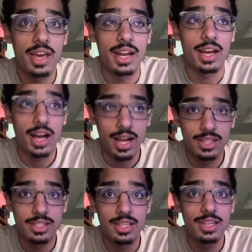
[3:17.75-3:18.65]
at a
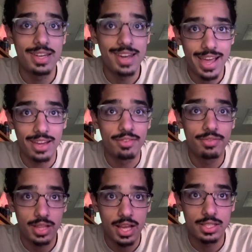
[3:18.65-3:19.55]
constant negative
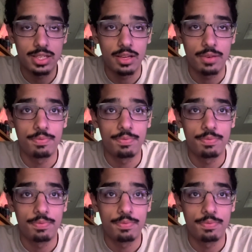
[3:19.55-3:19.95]
velocity,